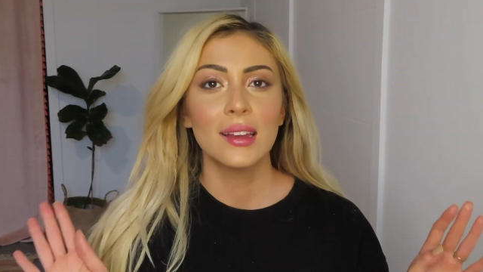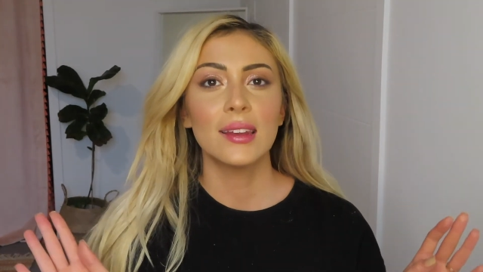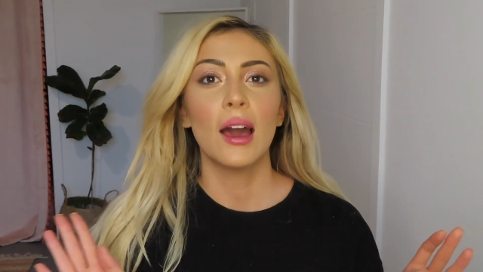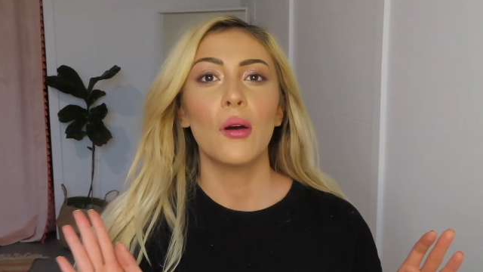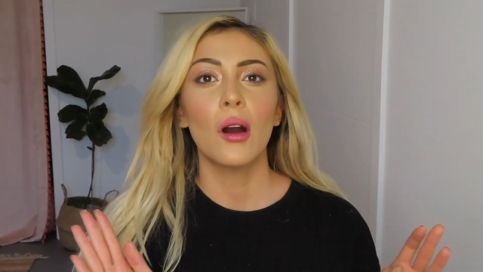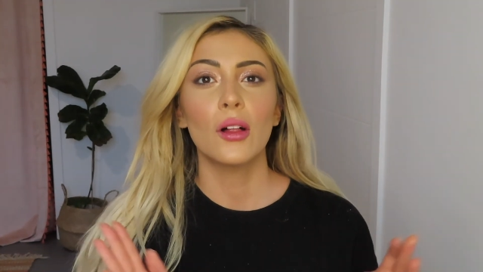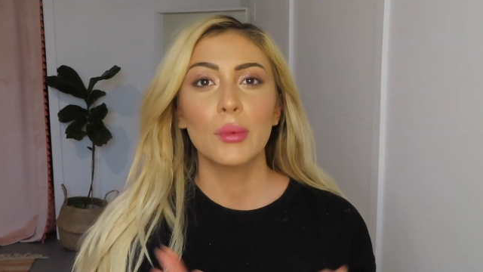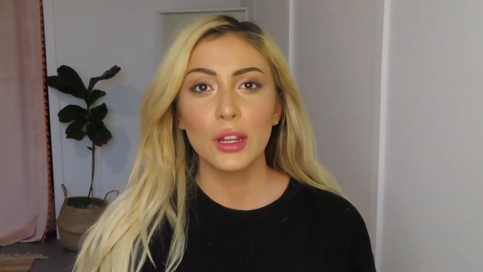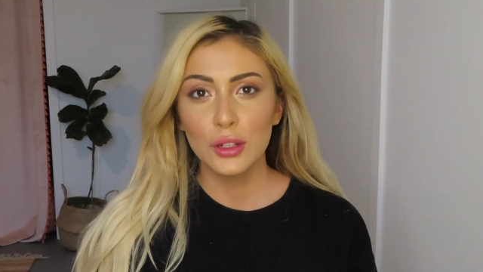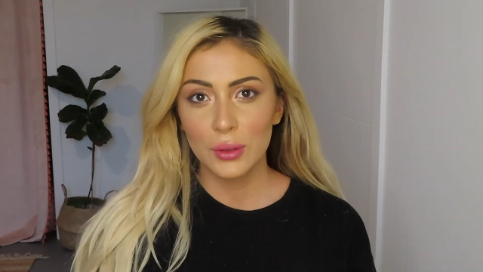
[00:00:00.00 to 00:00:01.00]
Now all
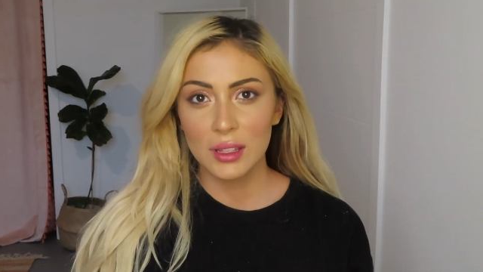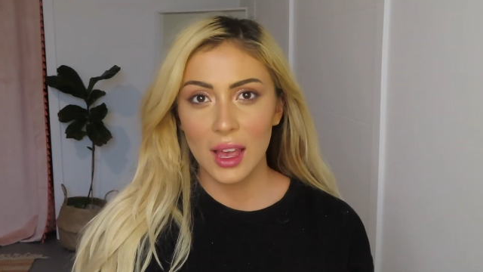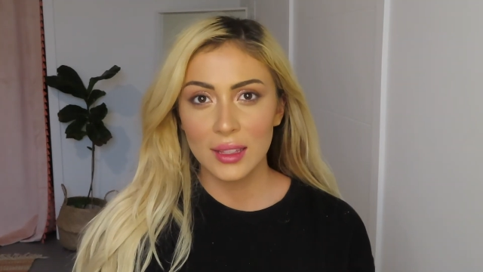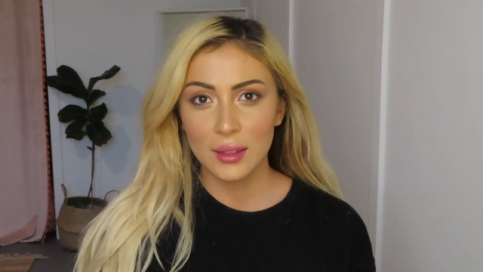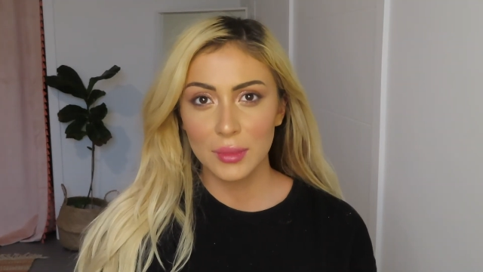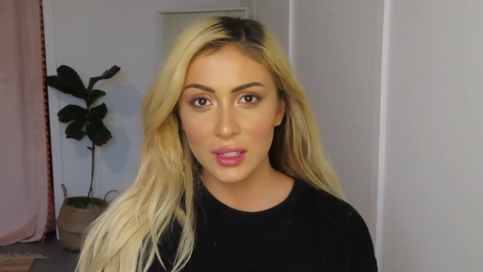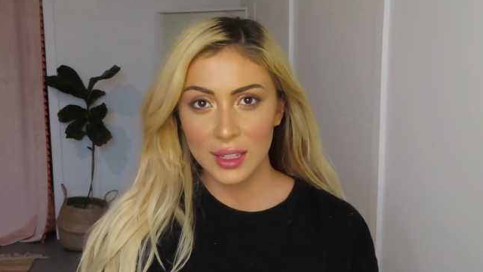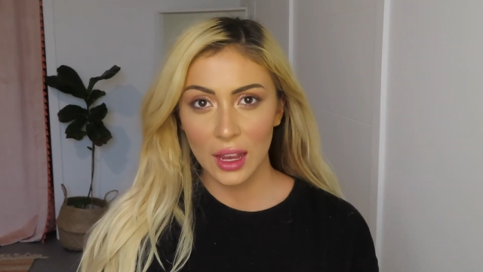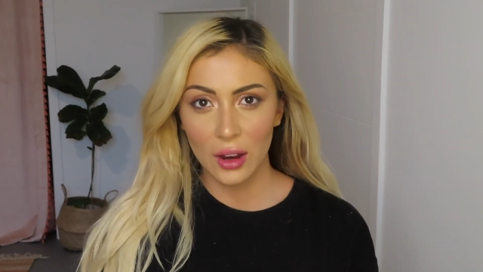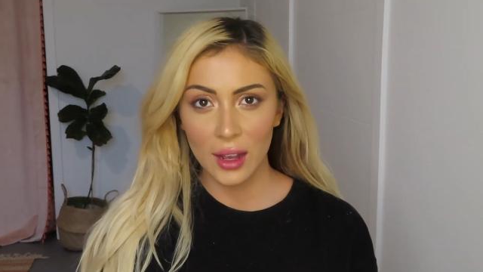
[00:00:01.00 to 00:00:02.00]
I'm going to do is add some
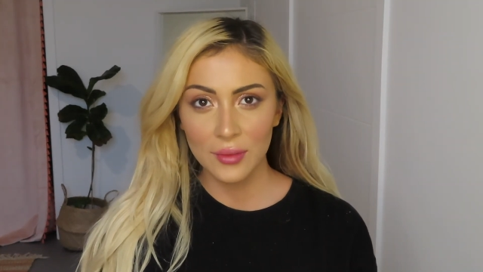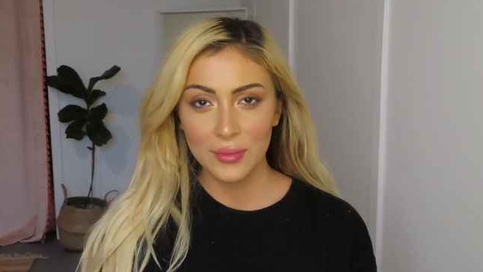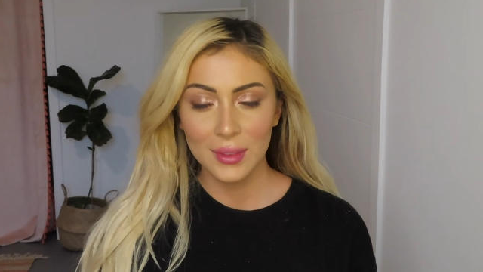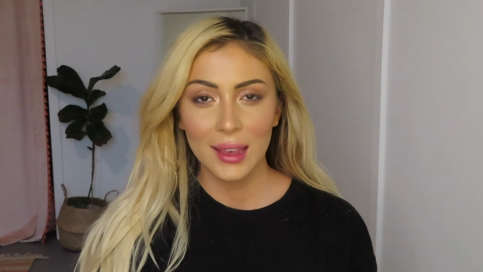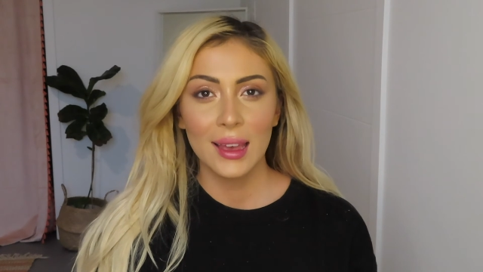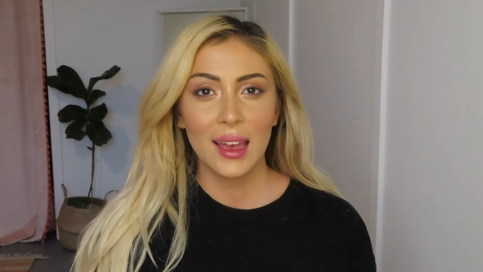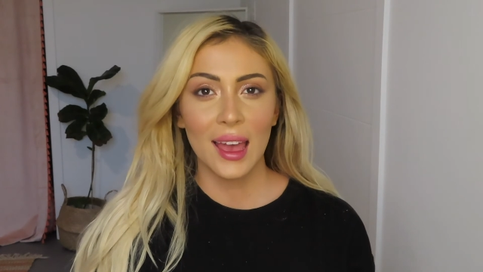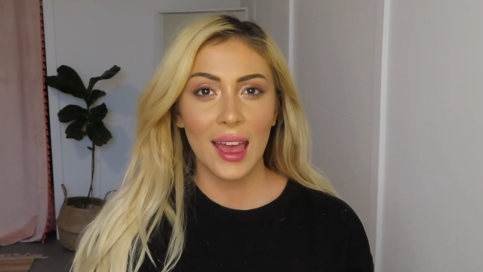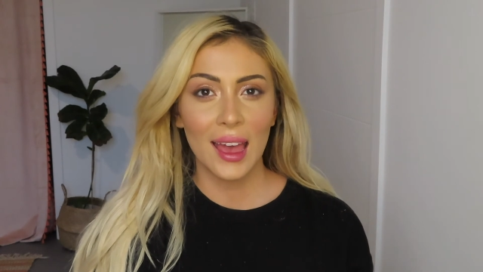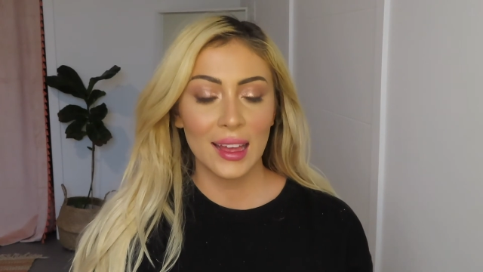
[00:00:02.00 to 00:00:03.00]
mascara
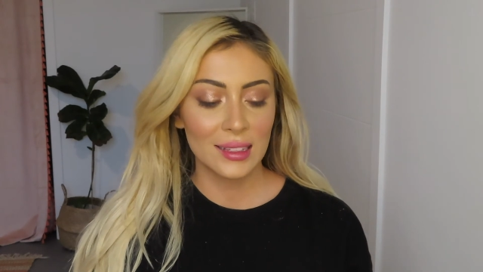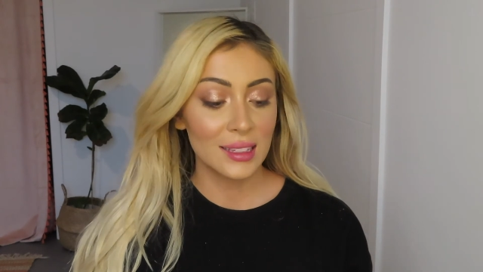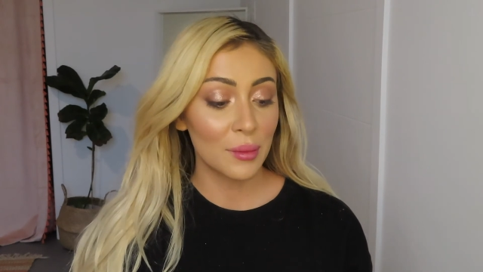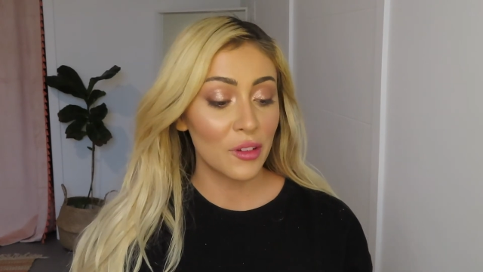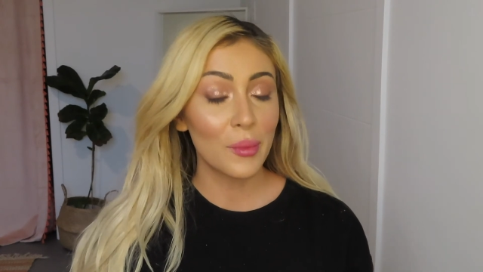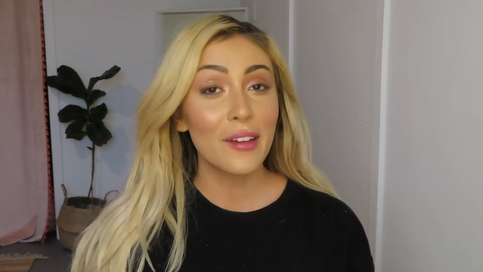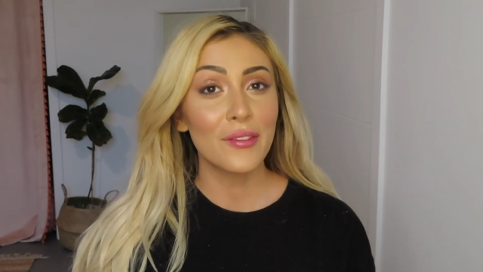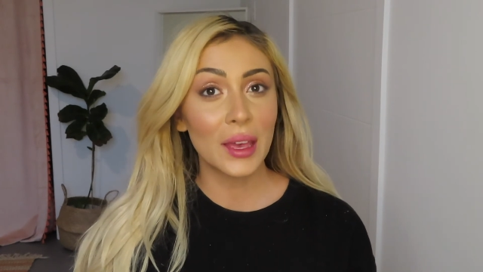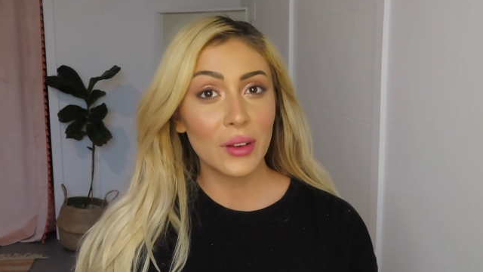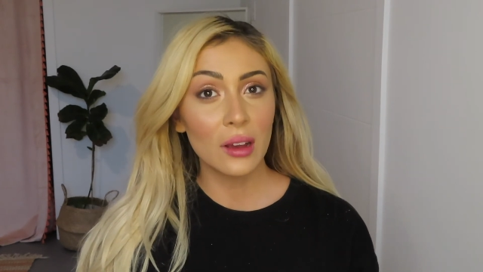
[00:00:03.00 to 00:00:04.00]
and some of my
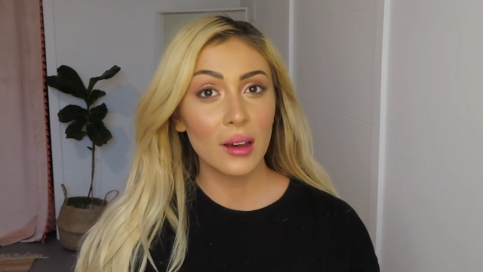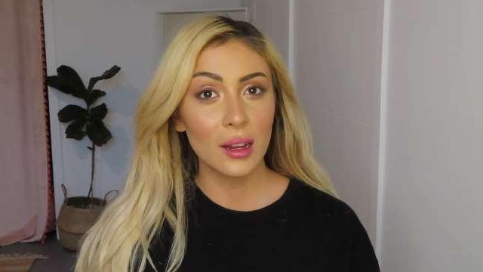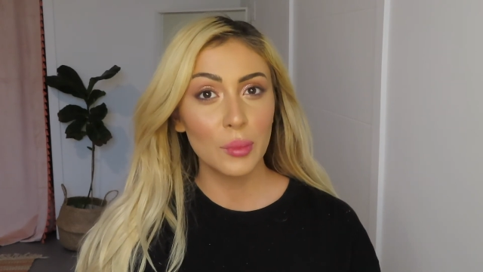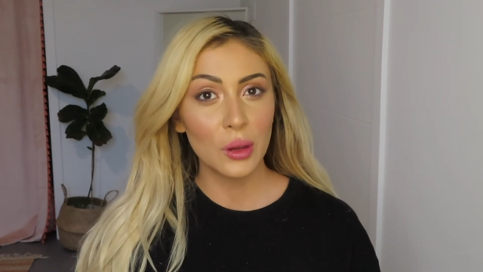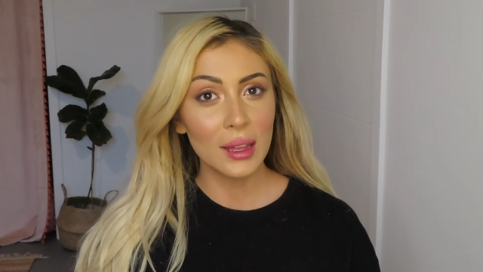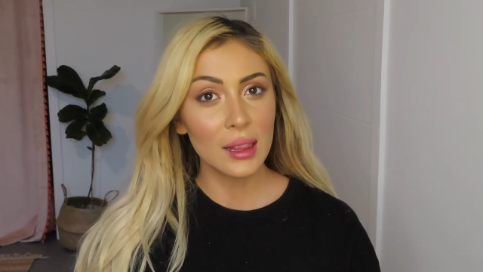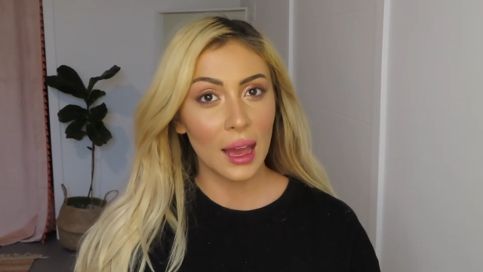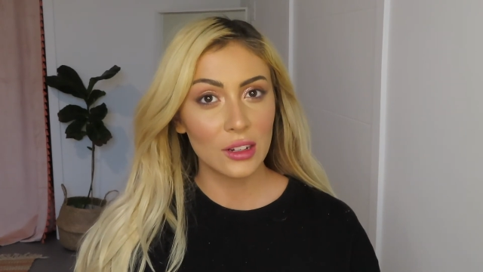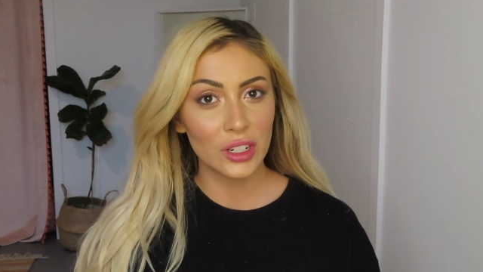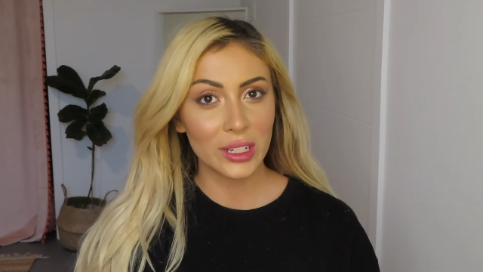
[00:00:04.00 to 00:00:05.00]
favorite Huda Beauty
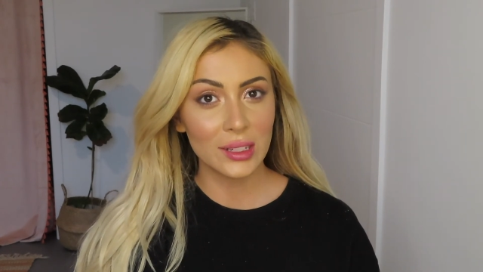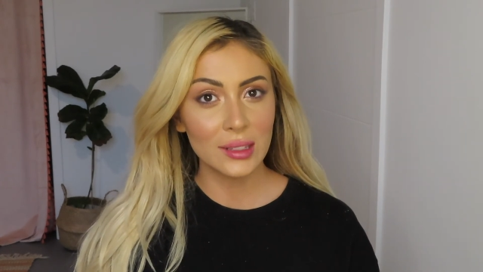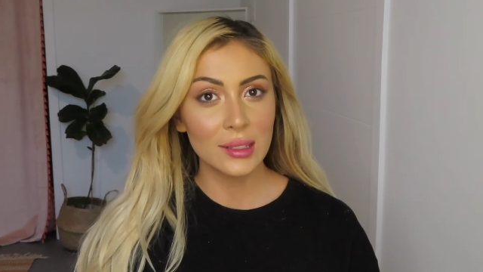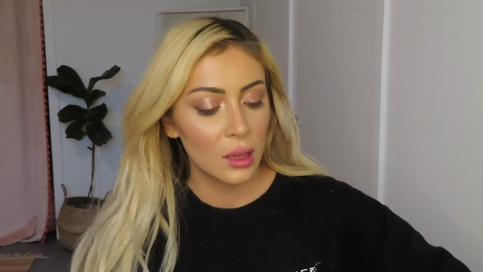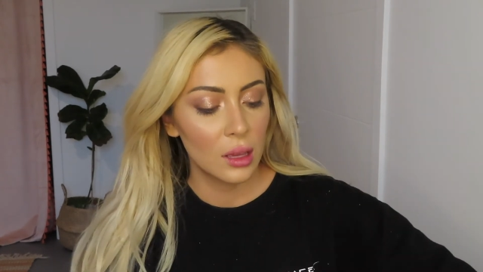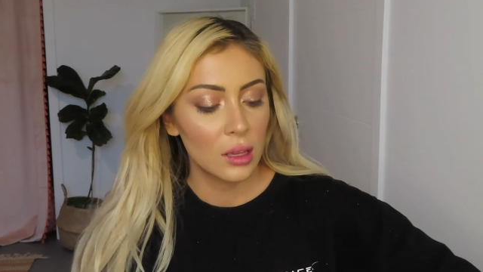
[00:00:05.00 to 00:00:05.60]
lashes.